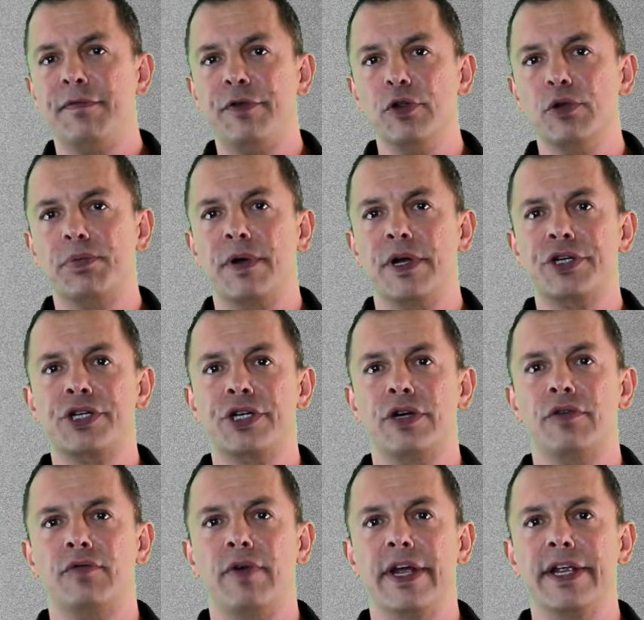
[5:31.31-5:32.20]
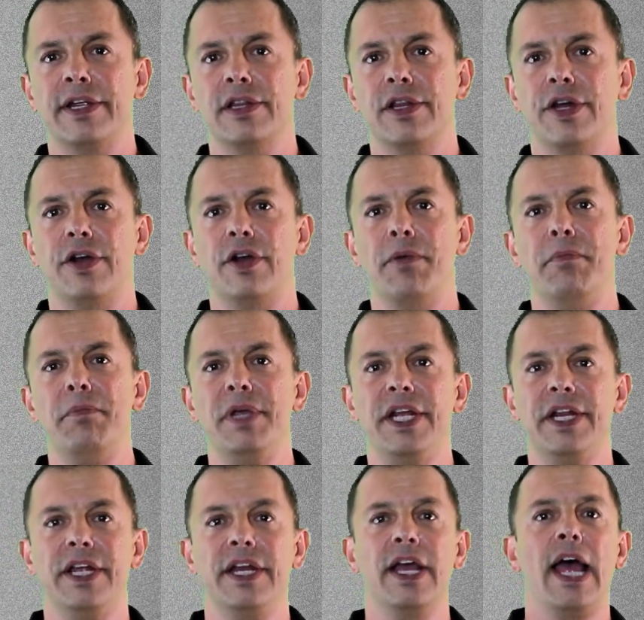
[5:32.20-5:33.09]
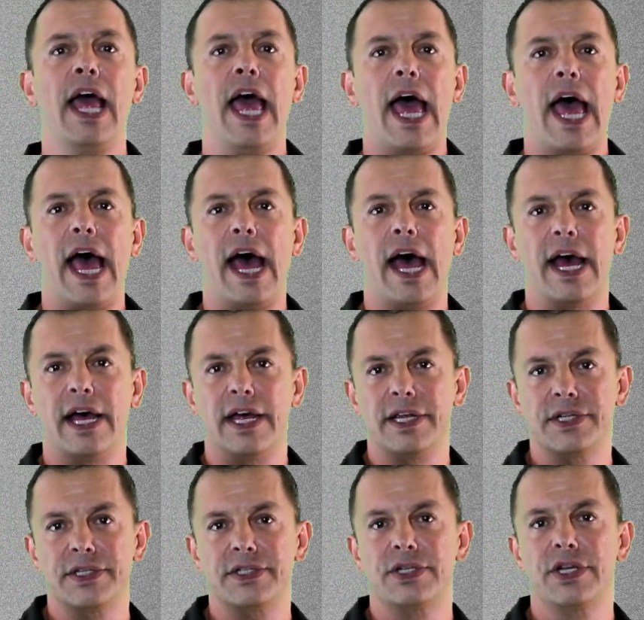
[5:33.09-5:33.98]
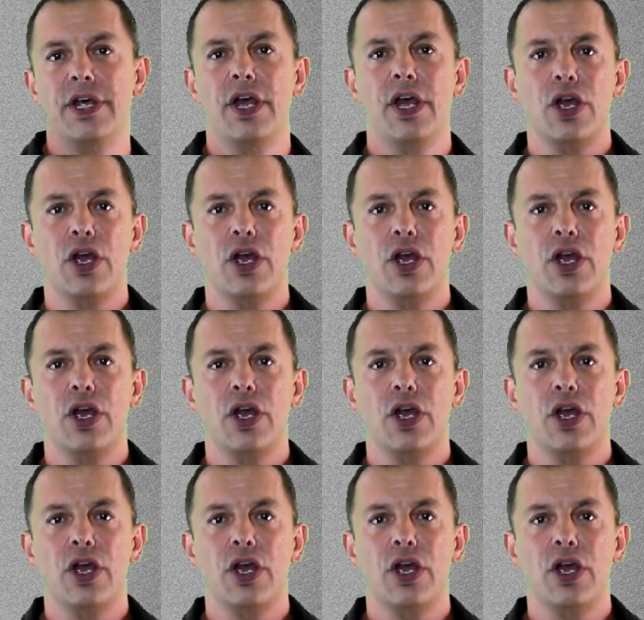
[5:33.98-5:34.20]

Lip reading: fuel pressure regulator, meaning as